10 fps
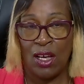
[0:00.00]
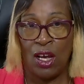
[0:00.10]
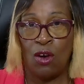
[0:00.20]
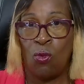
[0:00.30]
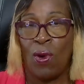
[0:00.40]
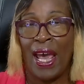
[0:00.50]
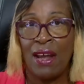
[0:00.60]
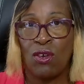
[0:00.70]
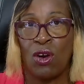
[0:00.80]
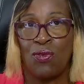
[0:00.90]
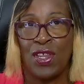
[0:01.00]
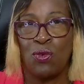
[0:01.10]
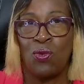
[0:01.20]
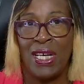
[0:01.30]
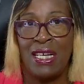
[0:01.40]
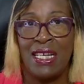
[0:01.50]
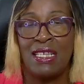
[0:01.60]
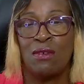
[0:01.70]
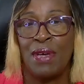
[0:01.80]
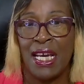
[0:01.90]
aware of, that we need
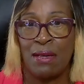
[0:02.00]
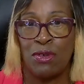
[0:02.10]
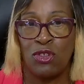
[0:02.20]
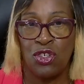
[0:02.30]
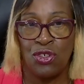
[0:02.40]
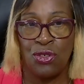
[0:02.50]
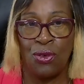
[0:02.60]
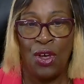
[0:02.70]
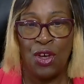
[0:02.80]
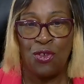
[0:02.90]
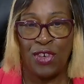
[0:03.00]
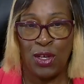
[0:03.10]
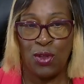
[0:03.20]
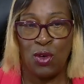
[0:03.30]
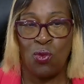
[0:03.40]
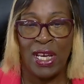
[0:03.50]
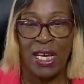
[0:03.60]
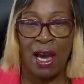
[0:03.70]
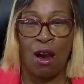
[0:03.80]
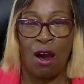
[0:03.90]
to be able to feel that we
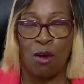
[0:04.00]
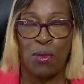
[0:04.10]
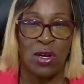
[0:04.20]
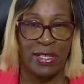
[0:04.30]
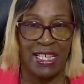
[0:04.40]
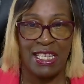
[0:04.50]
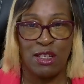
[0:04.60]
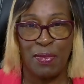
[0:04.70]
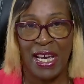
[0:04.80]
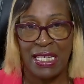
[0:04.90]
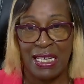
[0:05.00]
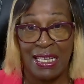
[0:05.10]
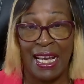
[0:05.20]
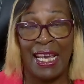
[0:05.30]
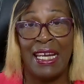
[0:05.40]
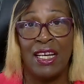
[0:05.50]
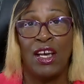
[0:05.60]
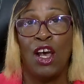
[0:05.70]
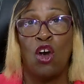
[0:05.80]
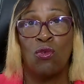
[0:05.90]
are participating in
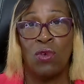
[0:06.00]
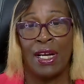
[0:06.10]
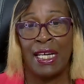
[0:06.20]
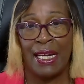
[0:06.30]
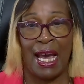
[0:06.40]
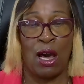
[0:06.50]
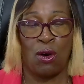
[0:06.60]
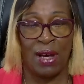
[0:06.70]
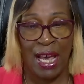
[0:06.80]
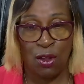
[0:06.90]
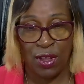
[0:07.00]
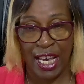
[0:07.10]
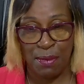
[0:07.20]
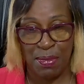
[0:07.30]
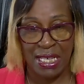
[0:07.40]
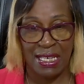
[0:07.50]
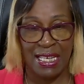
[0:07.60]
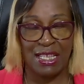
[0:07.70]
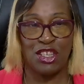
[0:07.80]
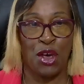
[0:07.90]
running our healthcare
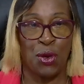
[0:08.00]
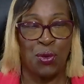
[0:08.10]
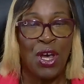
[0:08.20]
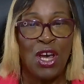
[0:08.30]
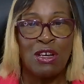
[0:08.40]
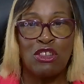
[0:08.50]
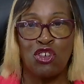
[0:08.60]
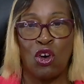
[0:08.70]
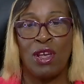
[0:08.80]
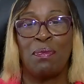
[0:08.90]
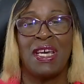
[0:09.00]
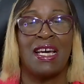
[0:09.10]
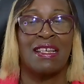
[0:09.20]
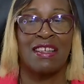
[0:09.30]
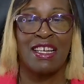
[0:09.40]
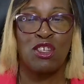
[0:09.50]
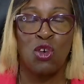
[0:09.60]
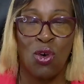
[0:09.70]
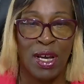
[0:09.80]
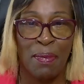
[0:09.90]
business. So join me as I
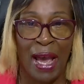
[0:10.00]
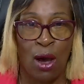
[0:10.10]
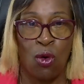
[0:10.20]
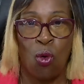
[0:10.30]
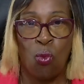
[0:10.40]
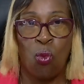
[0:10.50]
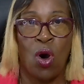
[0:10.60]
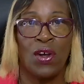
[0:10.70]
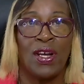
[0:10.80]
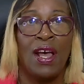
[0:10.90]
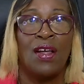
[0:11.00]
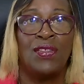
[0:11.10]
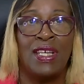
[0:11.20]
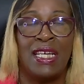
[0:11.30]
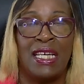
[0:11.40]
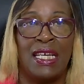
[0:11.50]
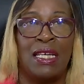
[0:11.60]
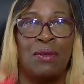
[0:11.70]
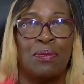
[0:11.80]
talk about what the